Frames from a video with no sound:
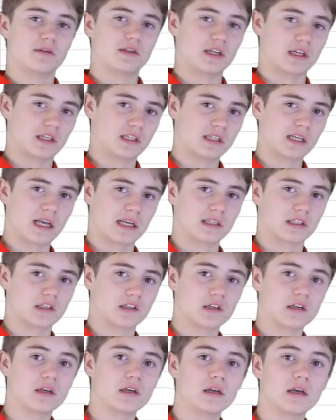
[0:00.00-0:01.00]

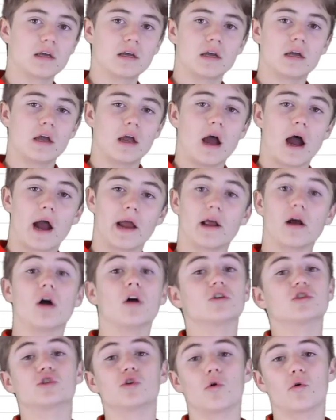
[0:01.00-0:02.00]
success. I
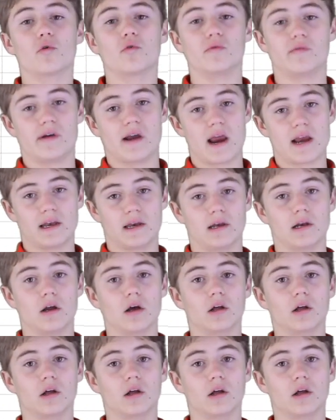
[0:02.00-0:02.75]
also created